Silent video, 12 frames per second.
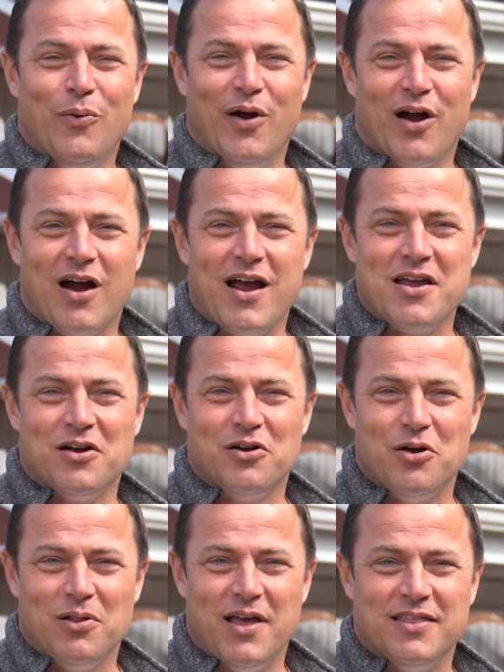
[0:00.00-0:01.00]
We are out here in
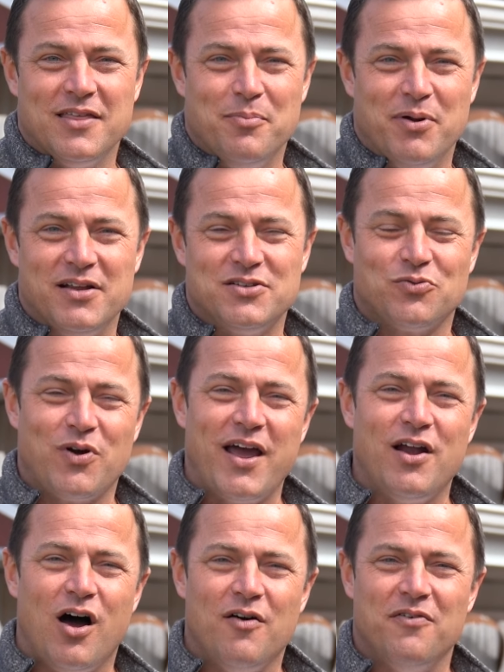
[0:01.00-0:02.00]
Olathe, but it's
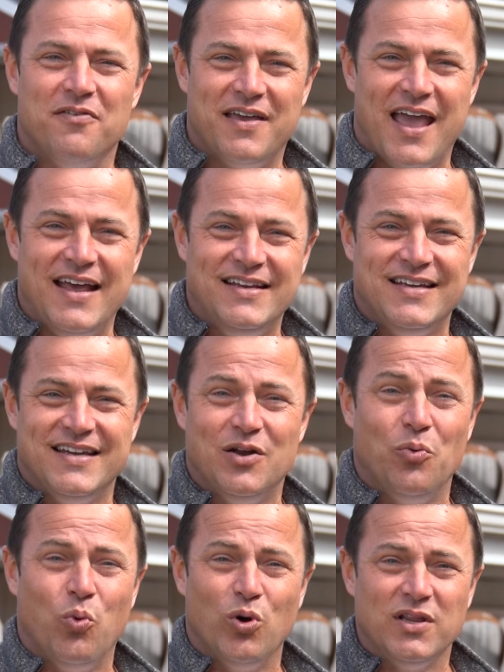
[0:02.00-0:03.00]
right off of K-10
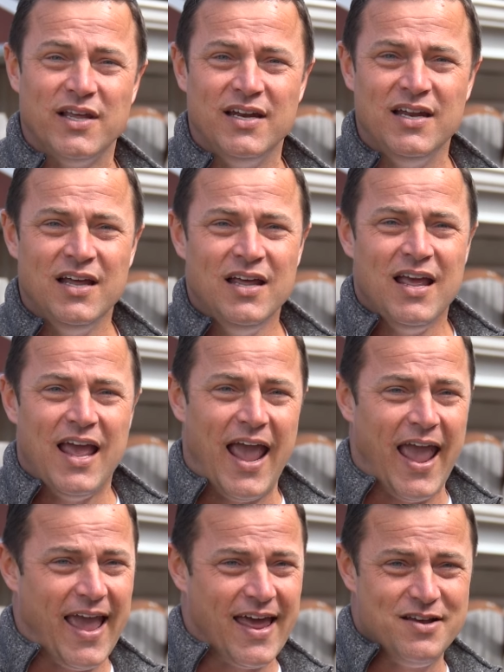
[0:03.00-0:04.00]
and Woodland,
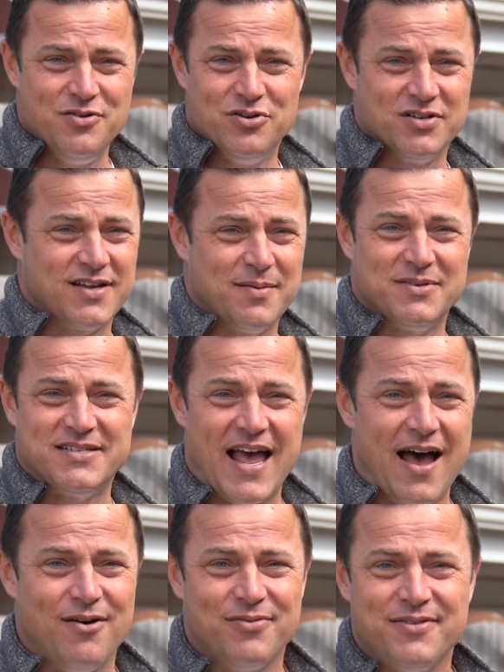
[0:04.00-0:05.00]
and you just come
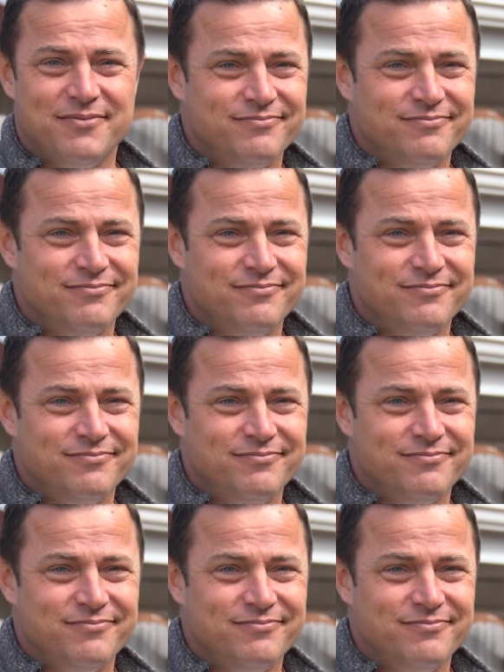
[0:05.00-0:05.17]
south